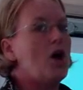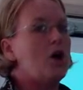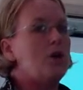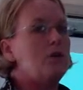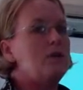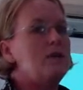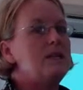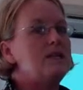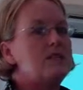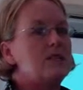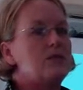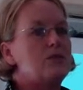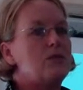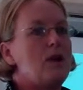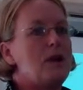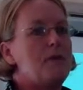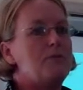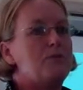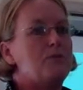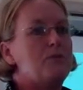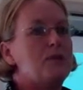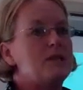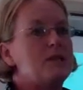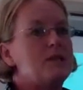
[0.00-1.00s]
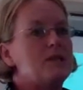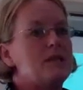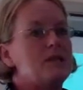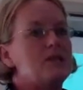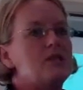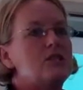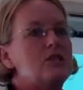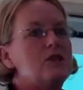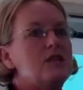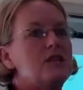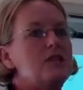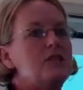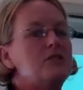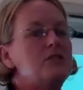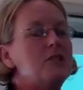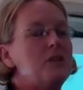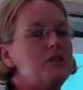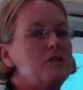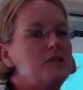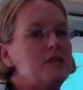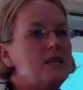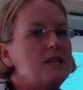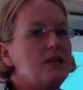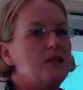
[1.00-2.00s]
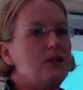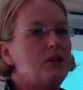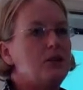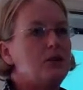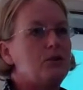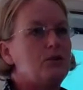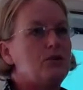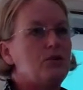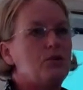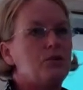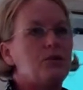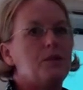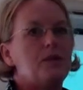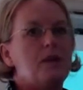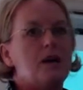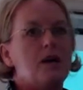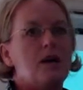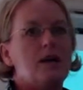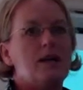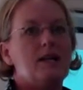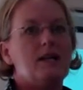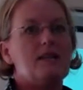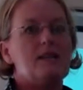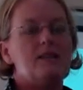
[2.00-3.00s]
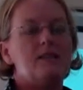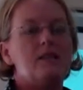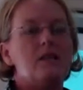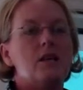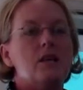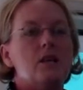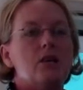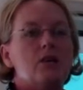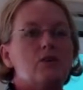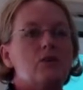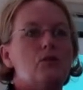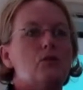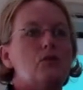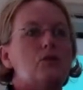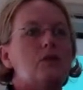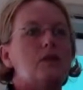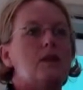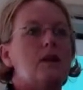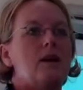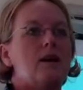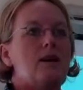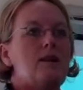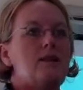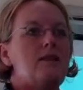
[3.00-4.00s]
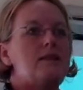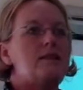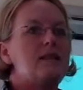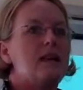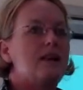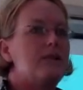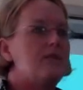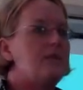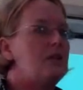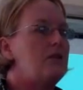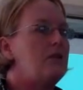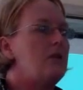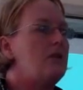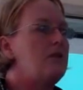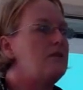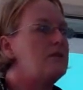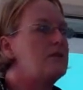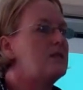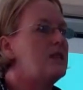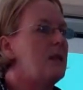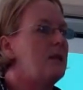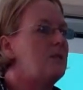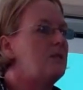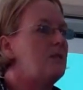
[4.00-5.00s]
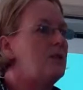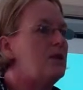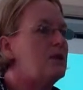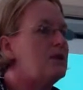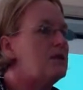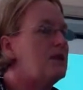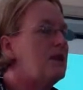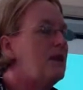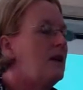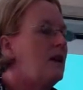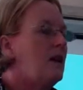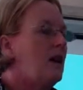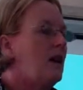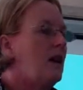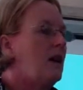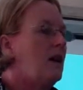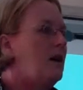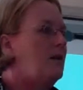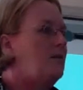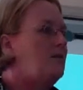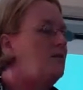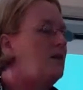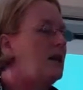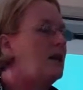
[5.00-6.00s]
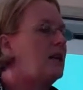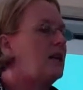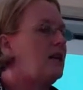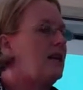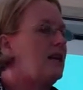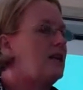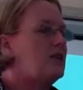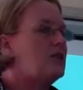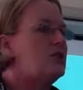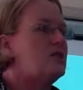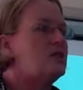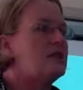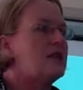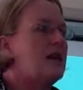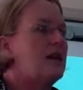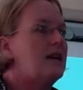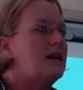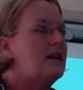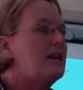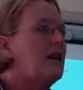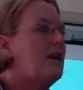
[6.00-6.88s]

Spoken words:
only to Great Britain, so they don't include Northern Ireland. Northern Ireland have their own separate regulations and